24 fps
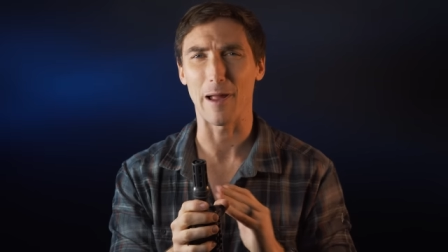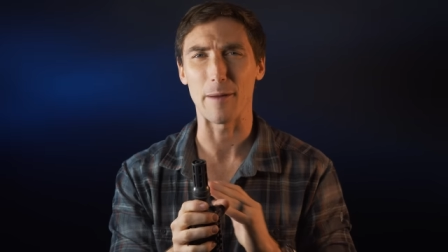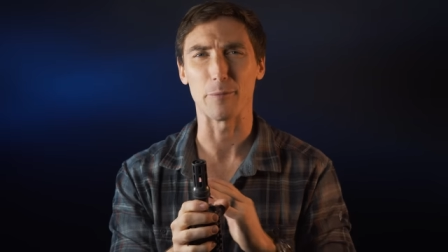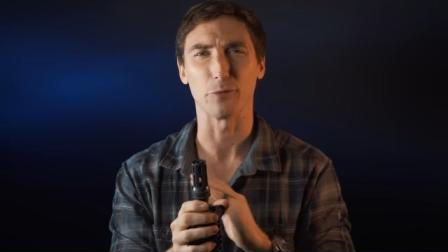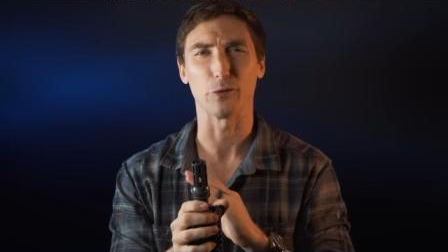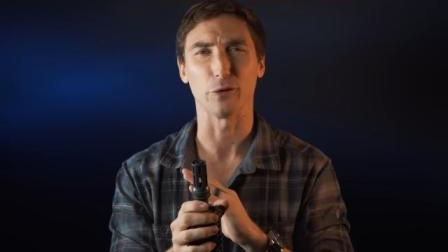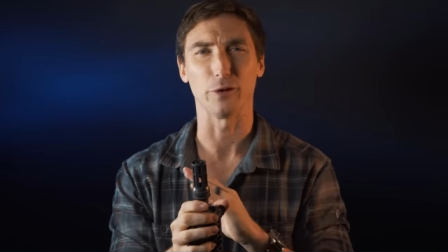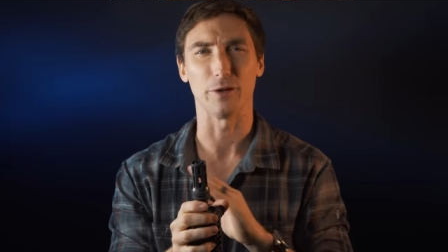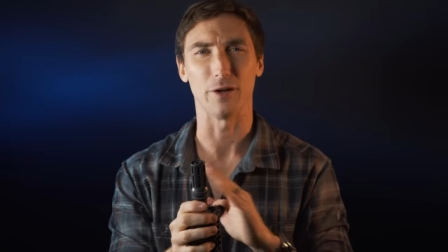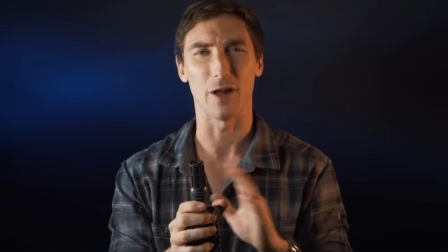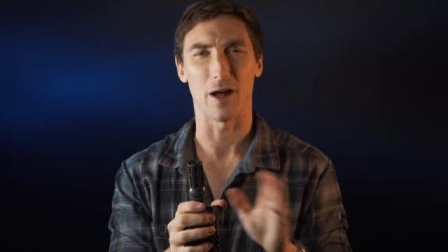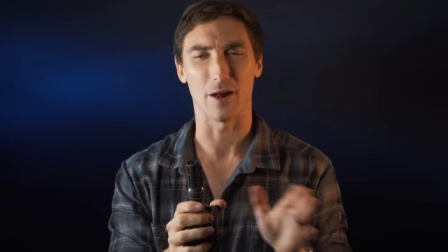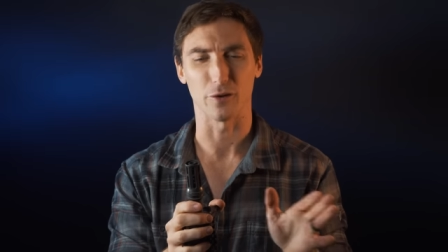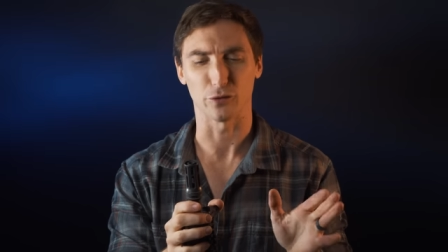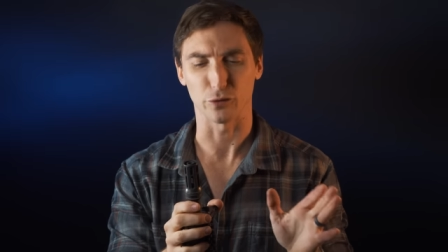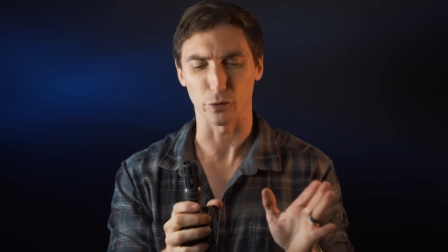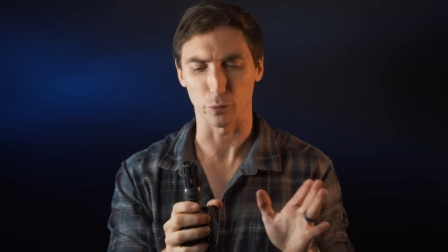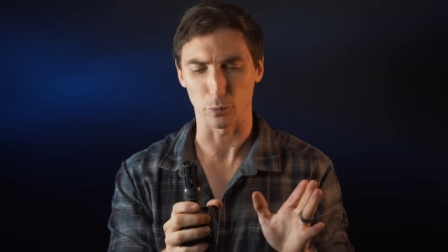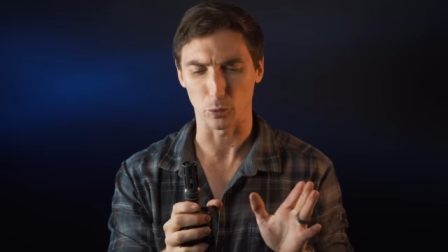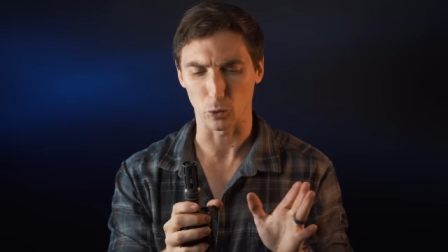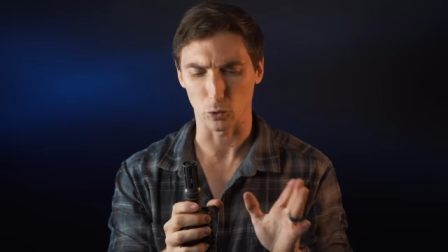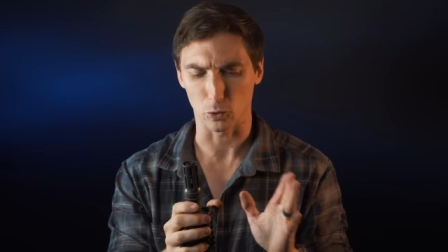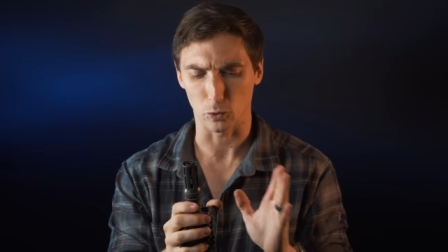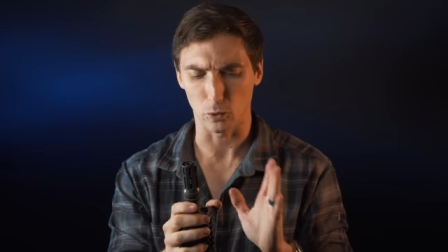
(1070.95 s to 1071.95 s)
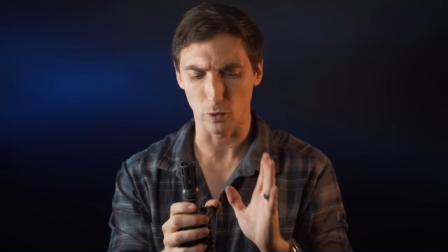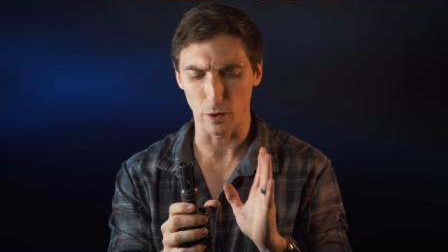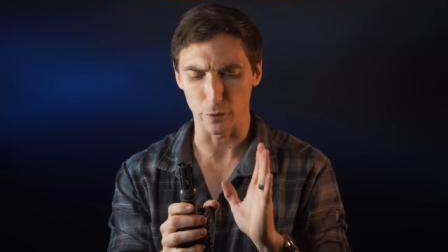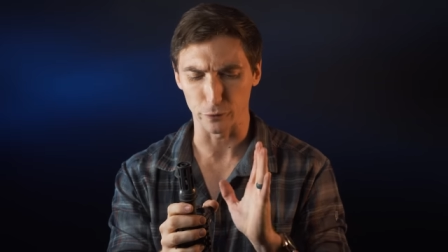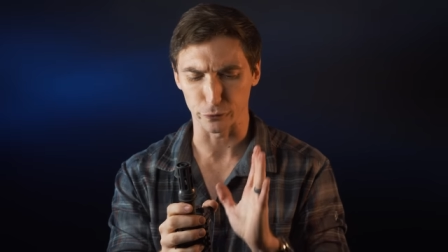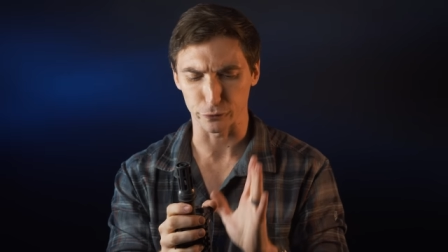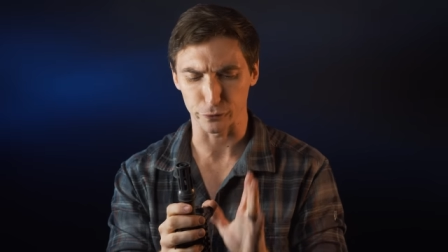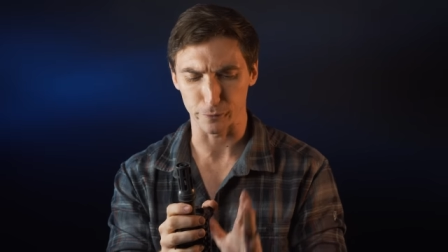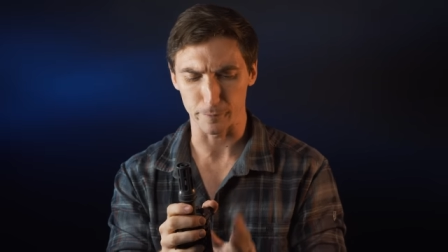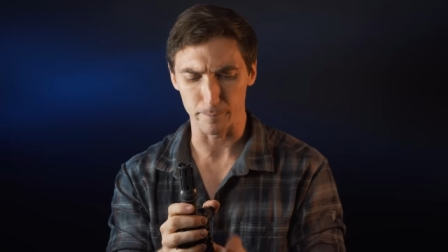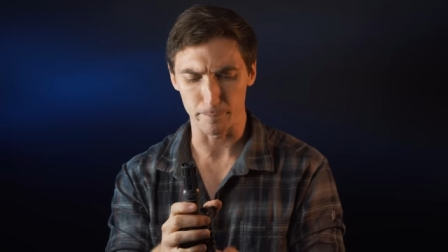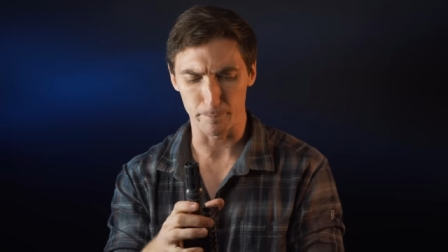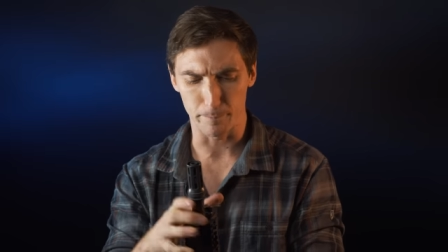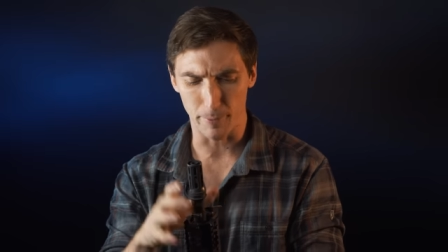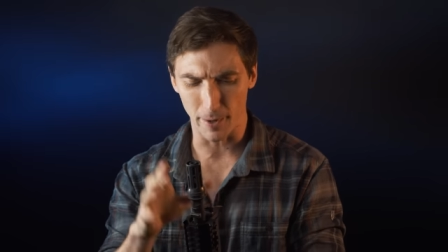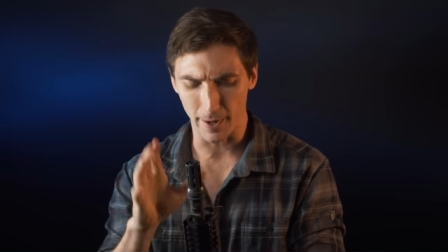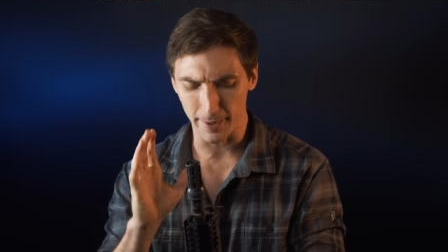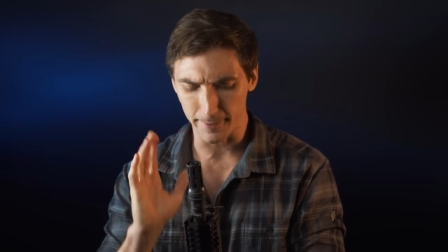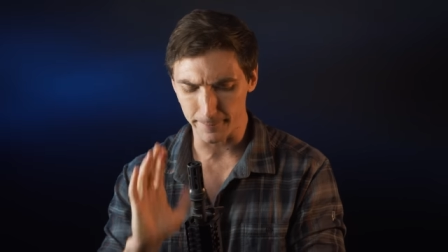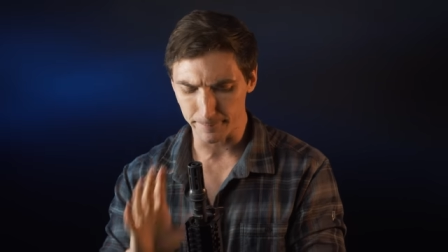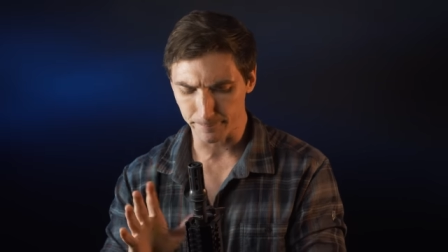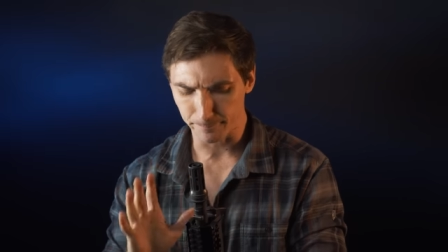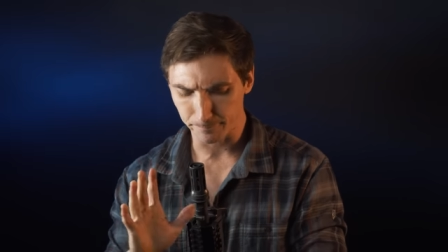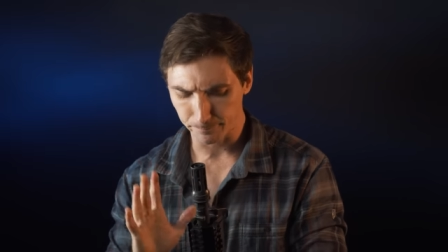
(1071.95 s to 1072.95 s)
Absolutely not, it's nowhere close,
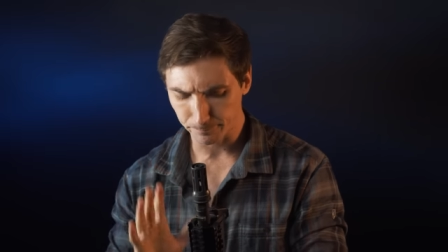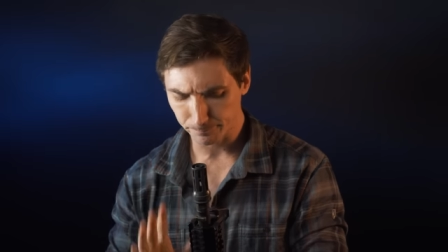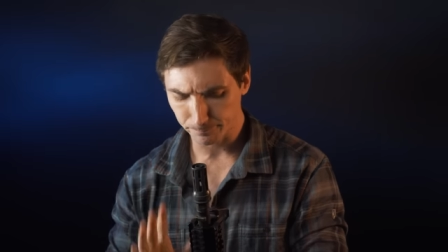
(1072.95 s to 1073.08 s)
but